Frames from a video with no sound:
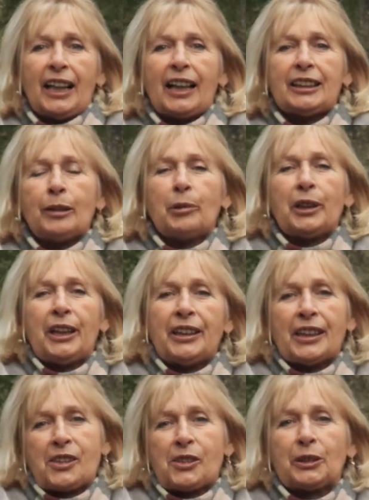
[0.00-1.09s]
of Diana.
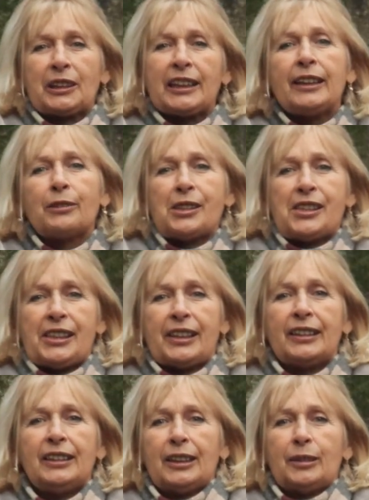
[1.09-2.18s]
Diana is
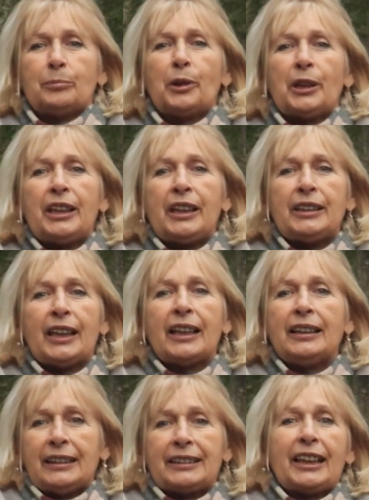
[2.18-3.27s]
the goddess of chastity
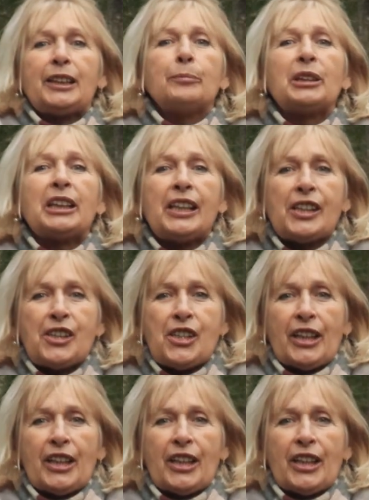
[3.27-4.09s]
and mystery,